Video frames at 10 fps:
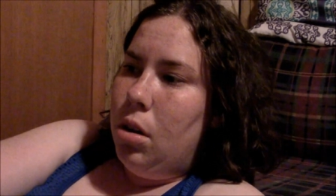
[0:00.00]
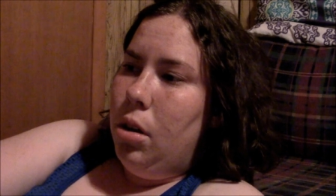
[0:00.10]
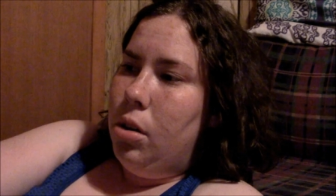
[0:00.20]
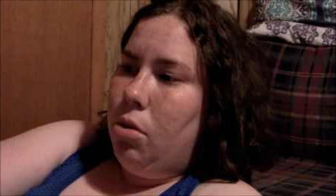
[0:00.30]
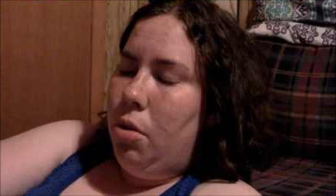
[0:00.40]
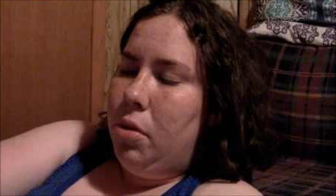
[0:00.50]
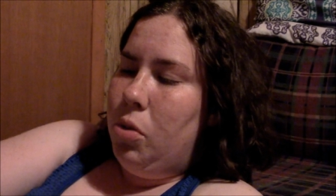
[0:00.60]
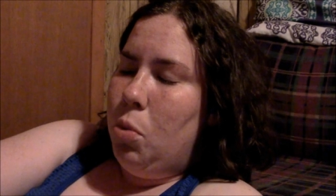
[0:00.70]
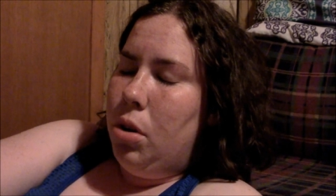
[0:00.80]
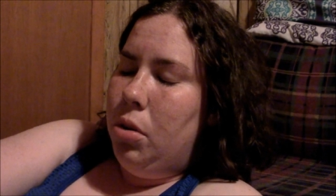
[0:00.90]
And of
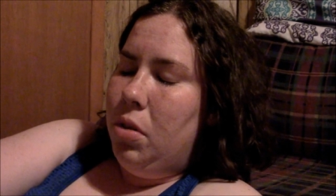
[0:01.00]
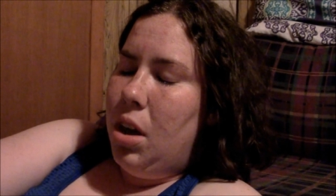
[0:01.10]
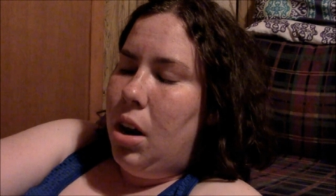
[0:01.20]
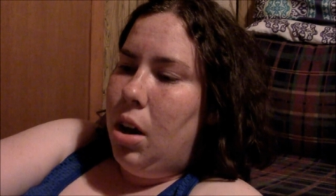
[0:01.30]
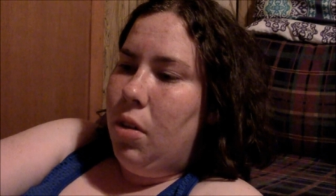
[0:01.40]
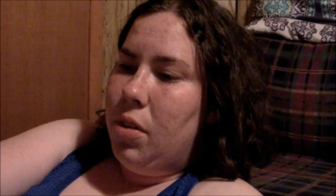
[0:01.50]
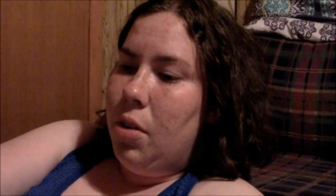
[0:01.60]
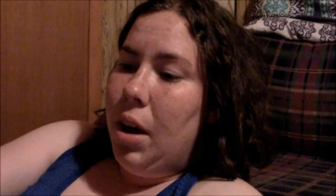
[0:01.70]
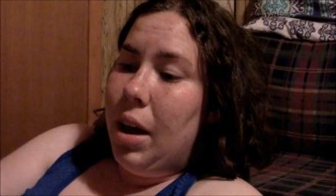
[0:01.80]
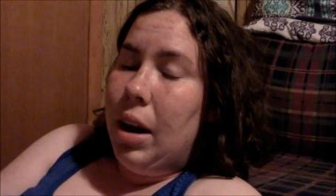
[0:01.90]
course, while doing that, I
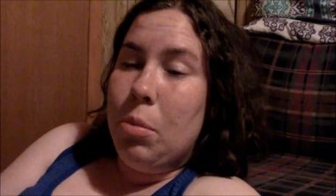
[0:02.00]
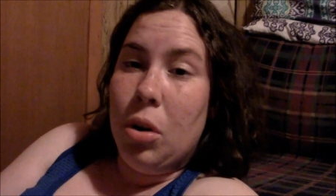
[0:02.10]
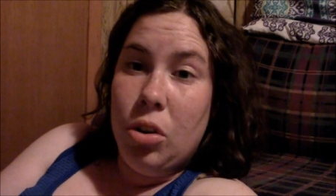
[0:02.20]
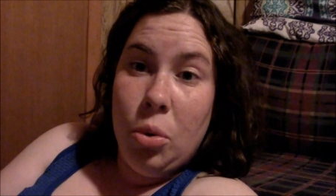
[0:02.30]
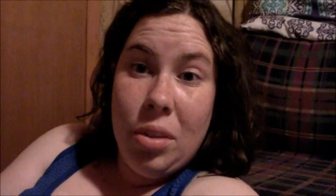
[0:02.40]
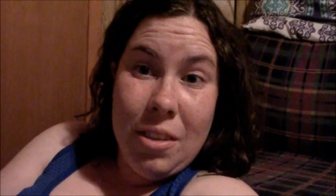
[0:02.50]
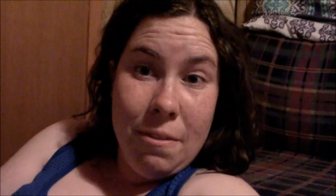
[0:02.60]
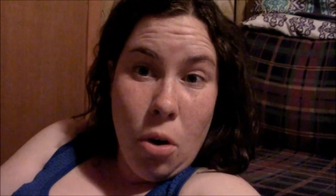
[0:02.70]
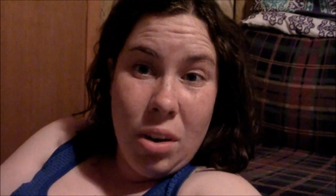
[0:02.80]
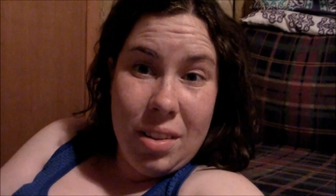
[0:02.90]
also had Emerell doing some
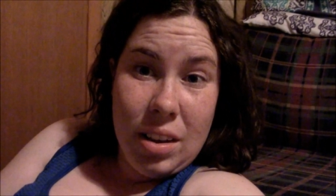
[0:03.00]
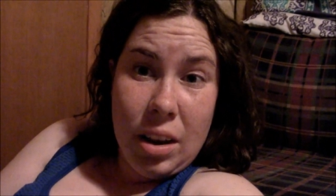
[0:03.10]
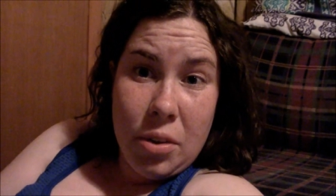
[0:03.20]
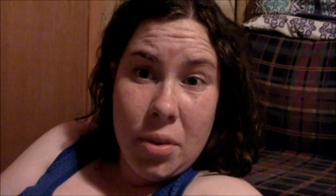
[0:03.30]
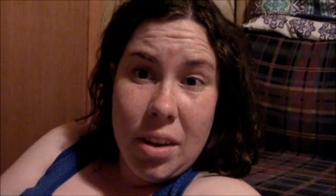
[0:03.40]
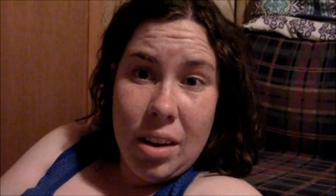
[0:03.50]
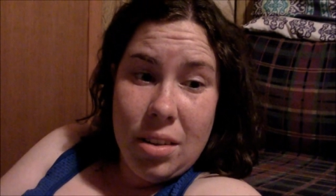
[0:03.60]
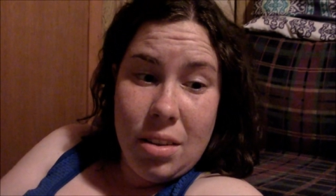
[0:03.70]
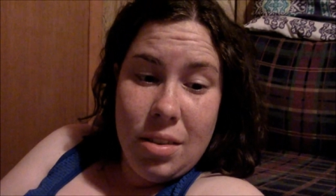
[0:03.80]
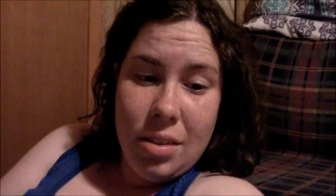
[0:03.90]
focusing
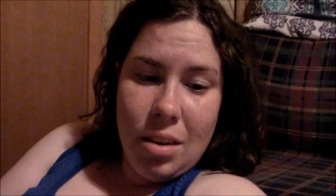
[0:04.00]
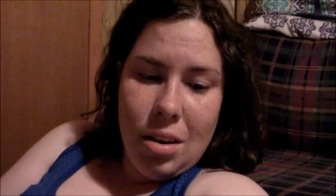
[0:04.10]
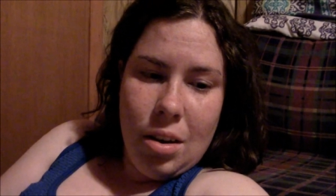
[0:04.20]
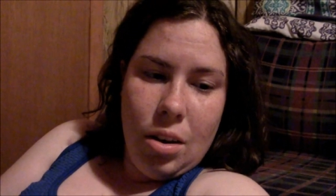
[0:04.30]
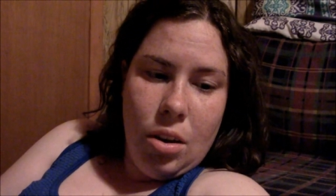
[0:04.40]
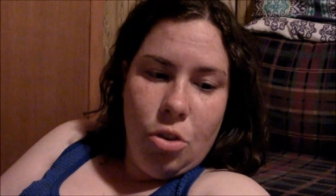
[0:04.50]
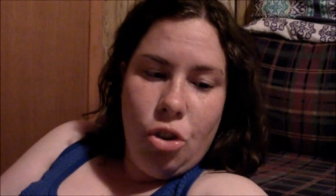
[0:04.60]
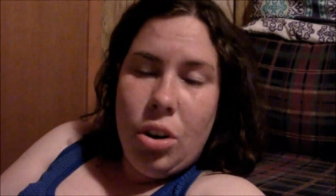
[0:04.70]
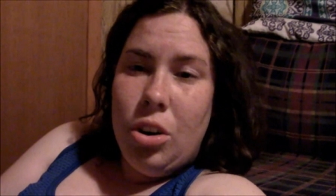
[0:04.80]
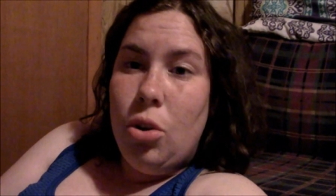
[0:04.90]
exercises.
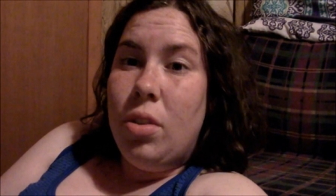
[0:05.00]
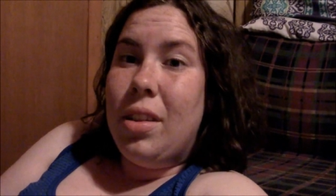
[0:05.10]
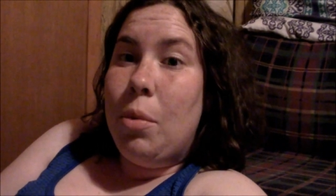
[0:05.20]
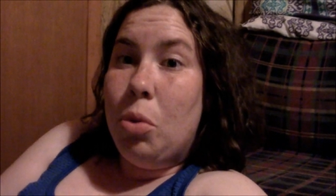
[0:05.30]
Tried to do the same